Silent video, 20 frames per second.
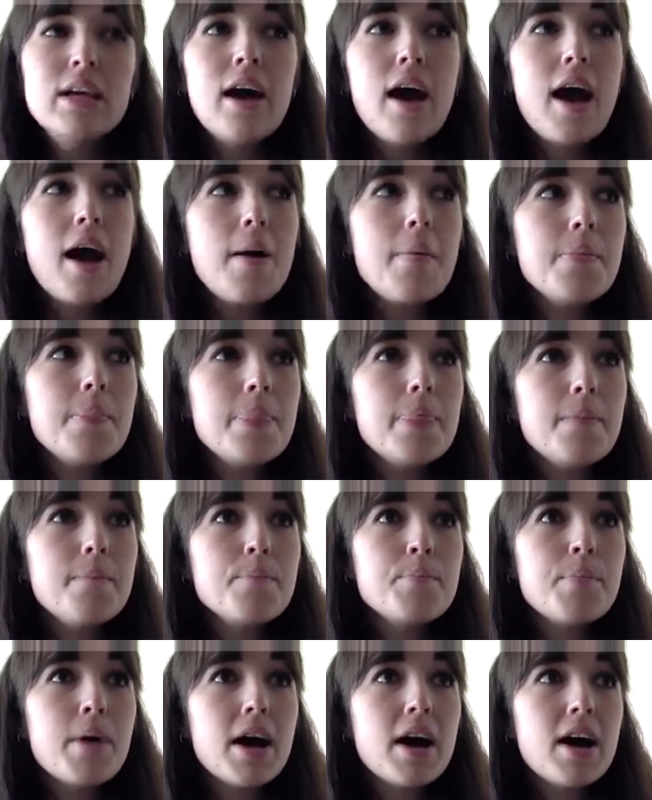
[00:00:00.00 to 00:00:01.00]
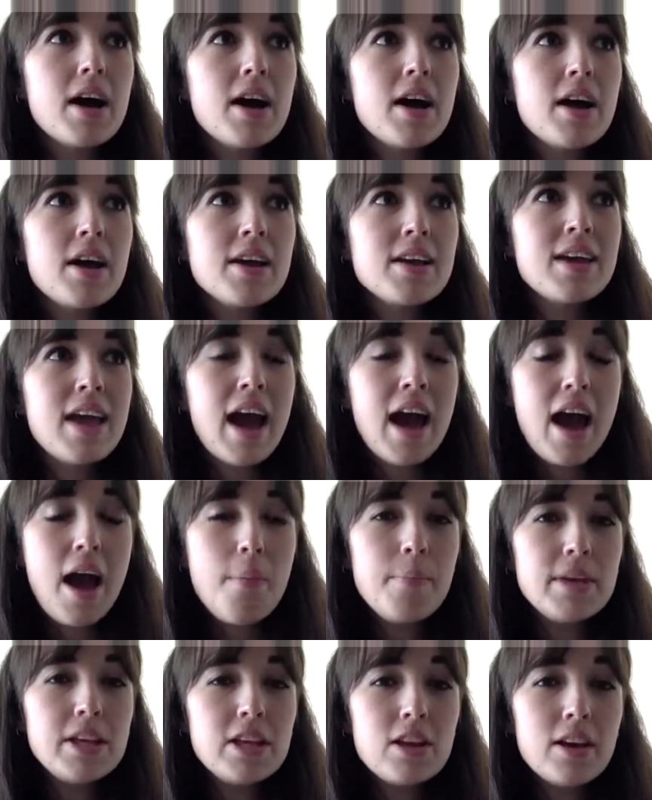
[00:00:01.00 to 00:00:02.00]
But yeah, I
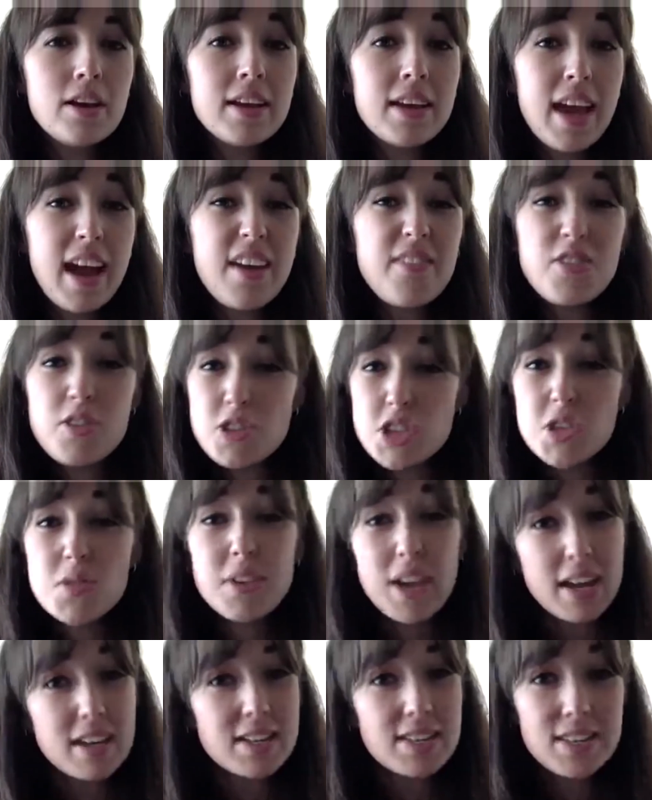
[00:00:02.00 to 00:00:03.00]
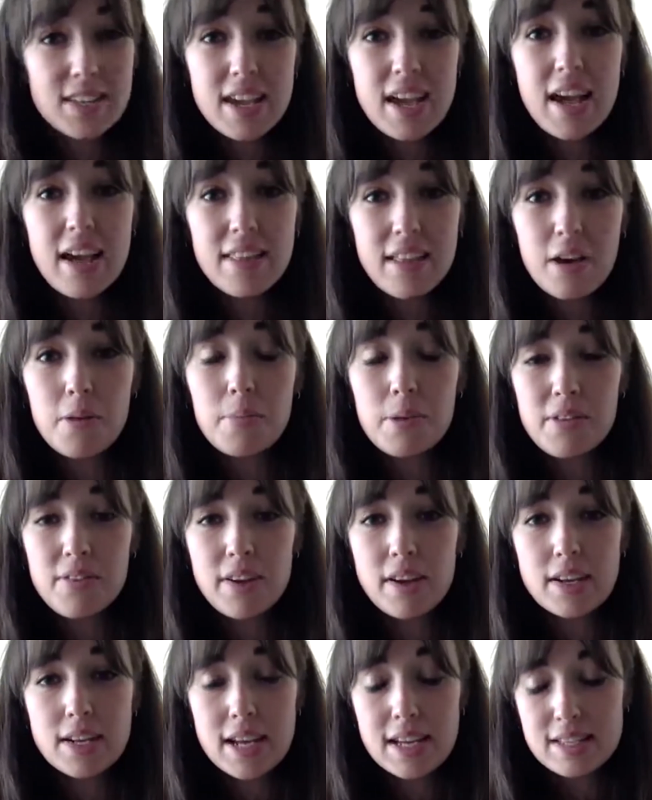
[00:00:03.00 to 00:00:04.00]
mean, yeah, if you do get to see it, that would be
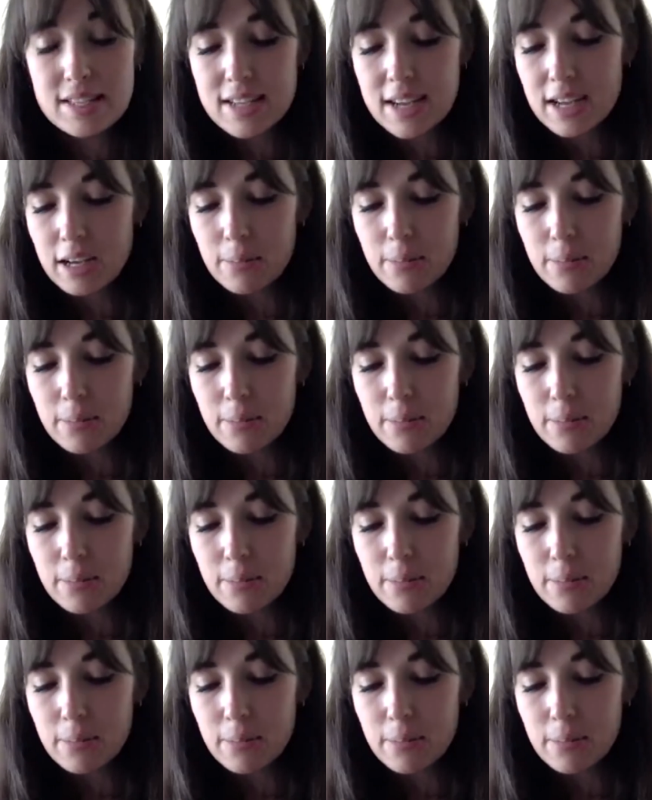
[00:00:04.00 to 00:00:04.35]
fantastic.